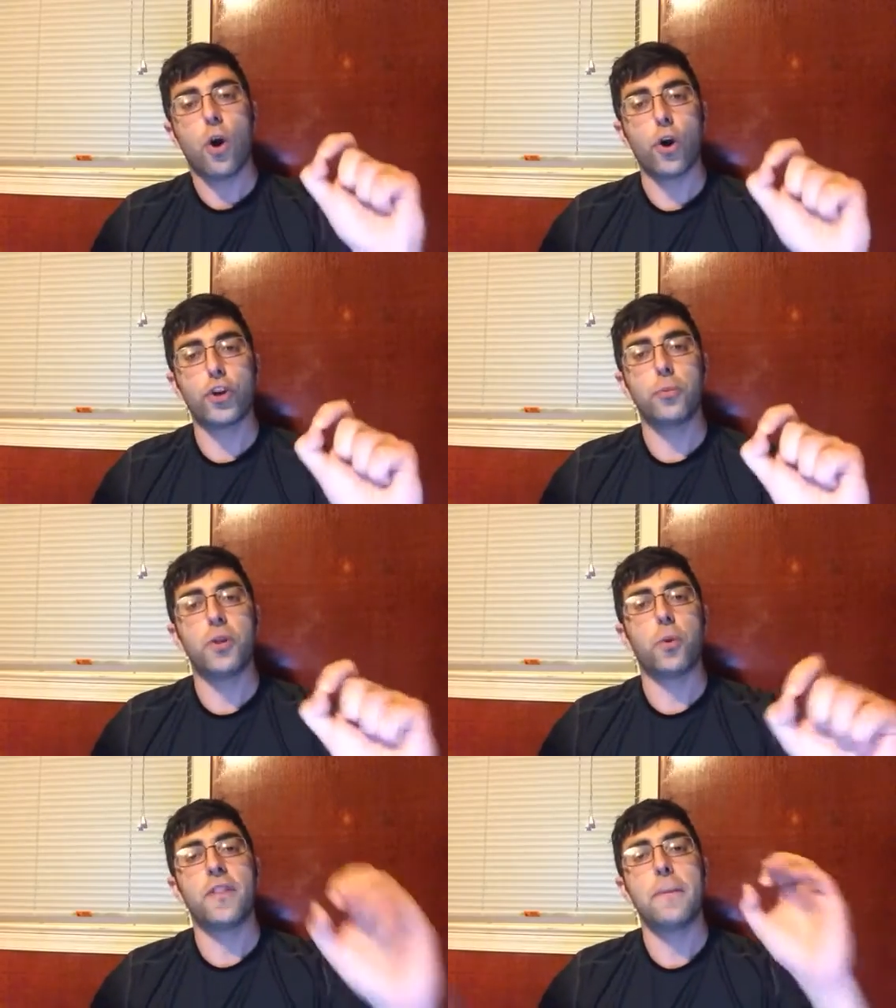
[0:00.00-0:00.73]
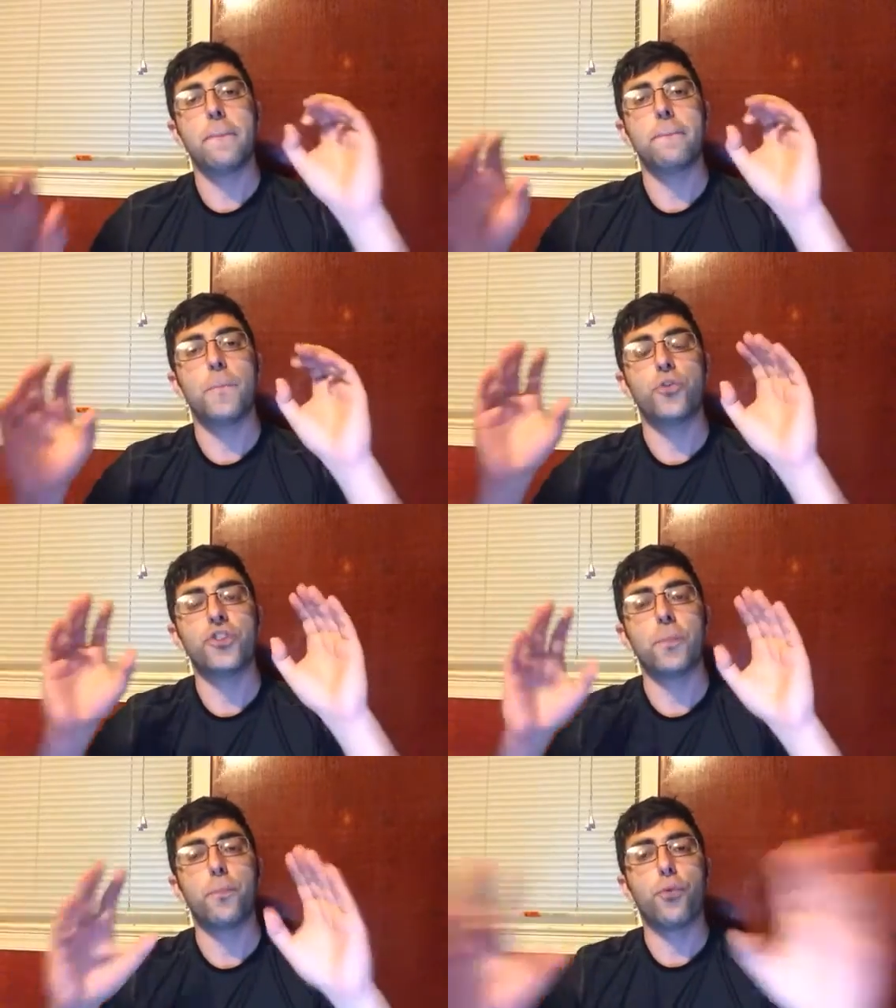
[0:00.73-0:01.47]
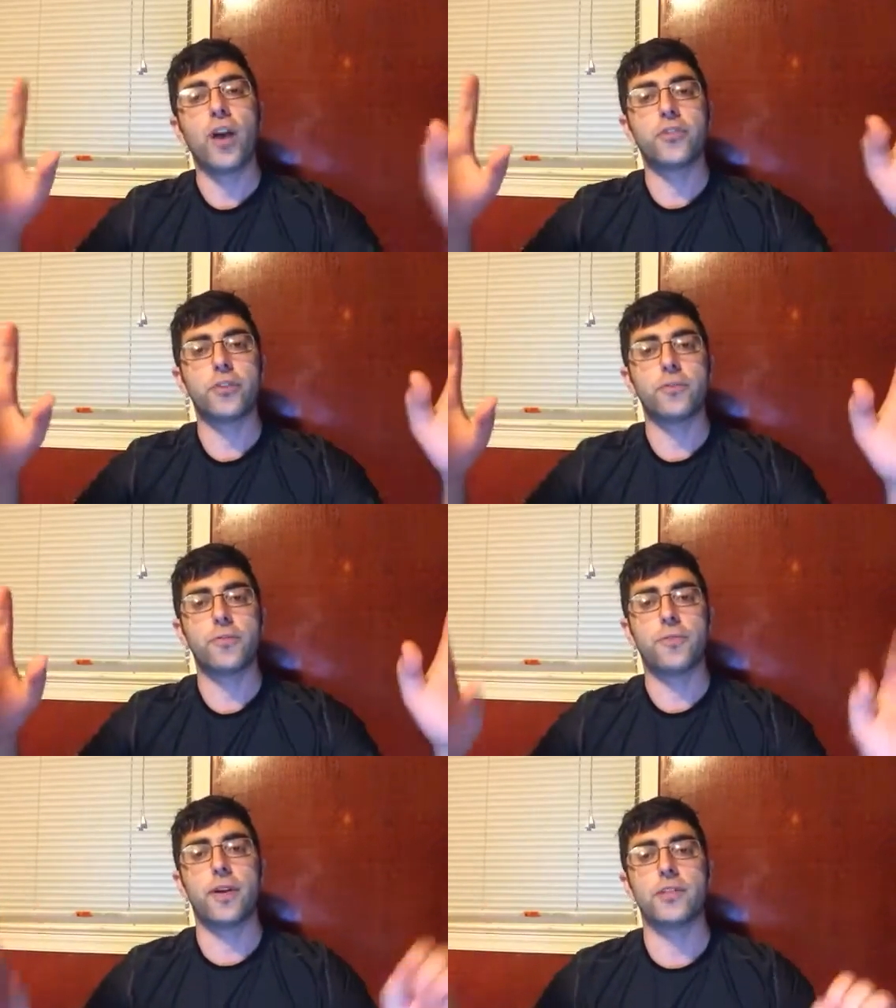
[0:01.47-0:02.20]
Arguably one of the most
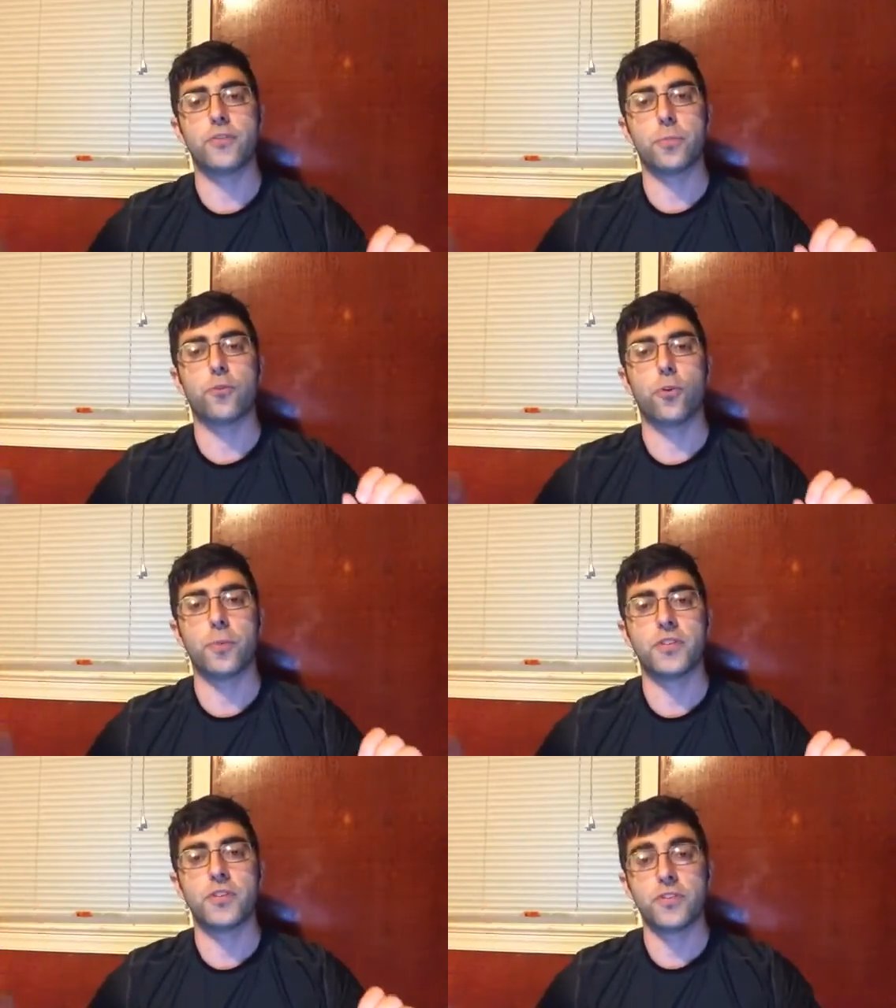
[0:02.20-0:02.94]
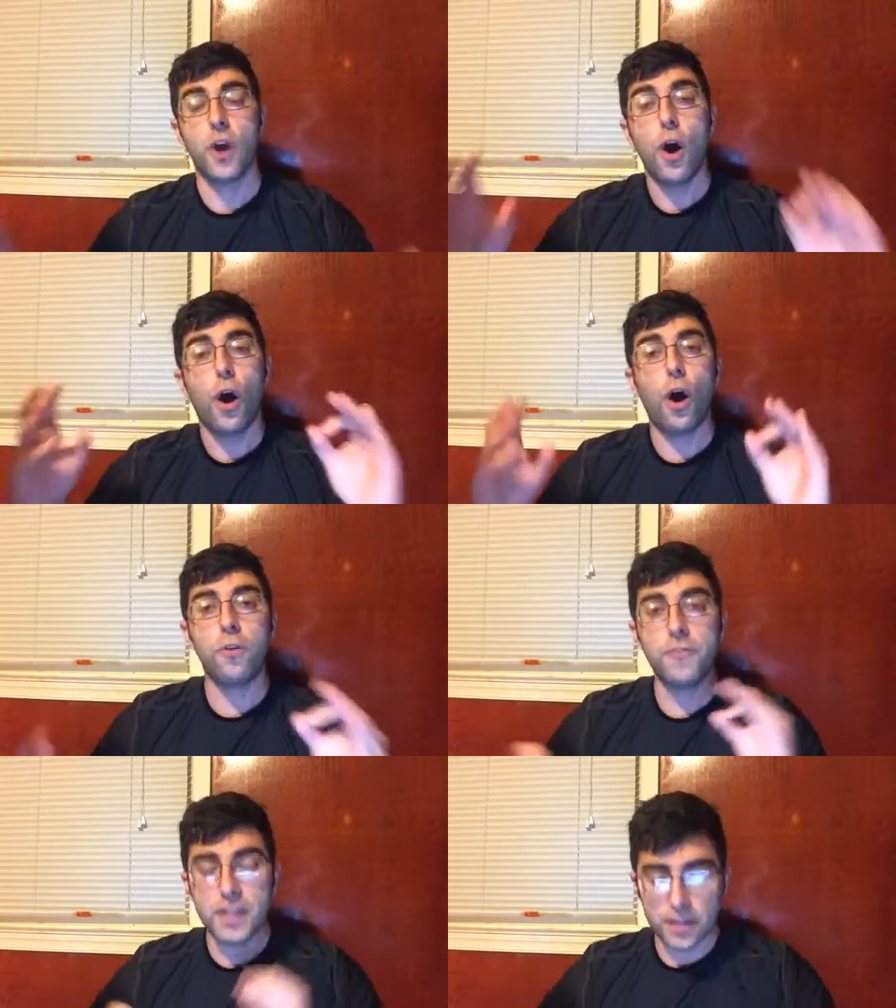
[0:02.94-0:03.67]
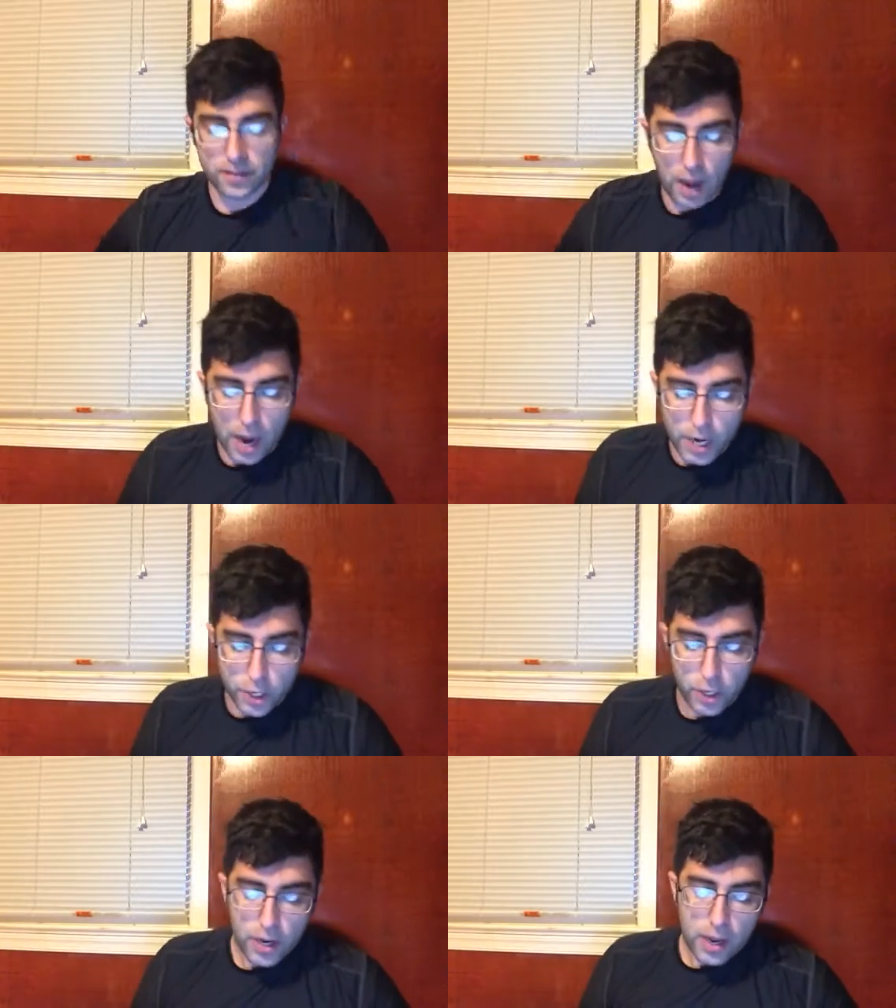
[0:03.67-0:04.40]
impressive defensive performances of the
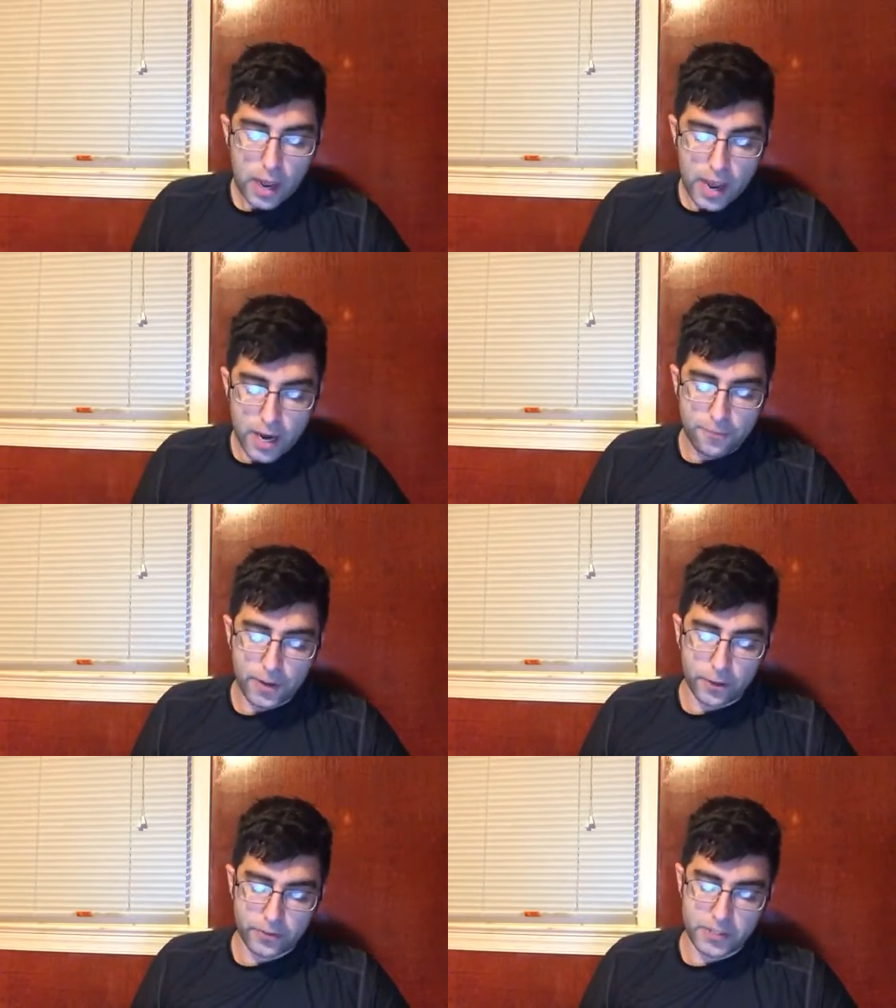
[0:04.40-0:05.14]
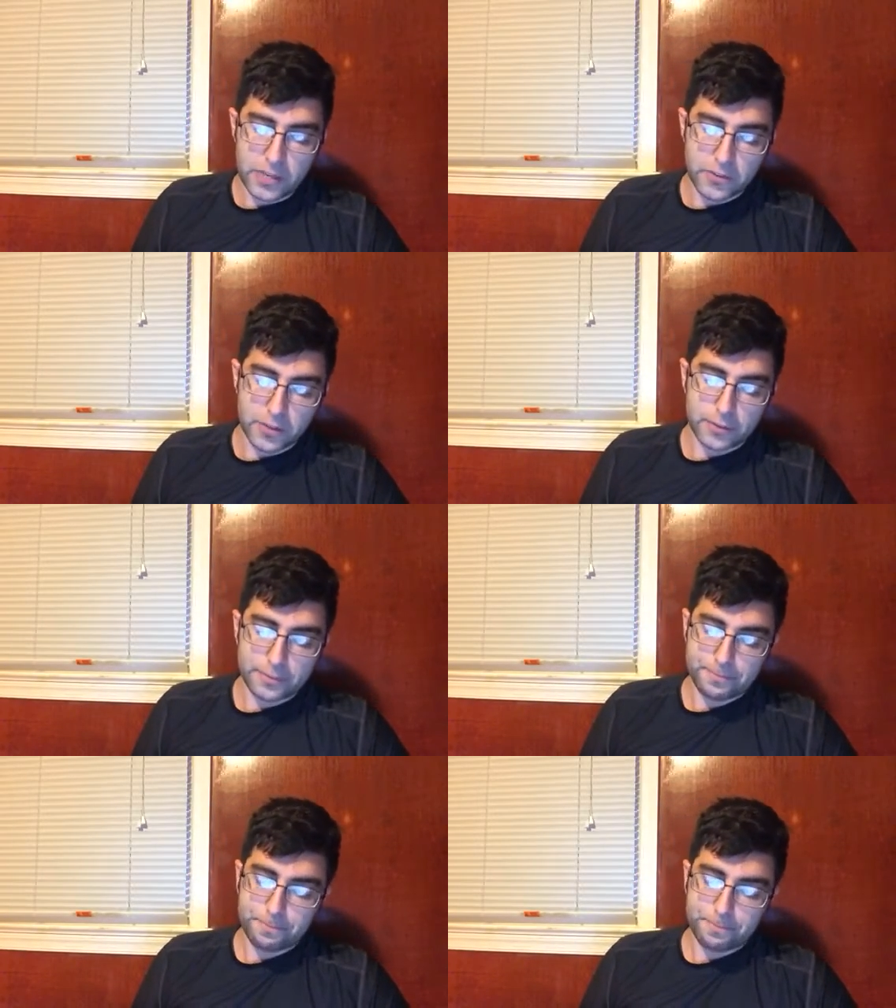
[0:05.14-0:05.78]
entire NFL season.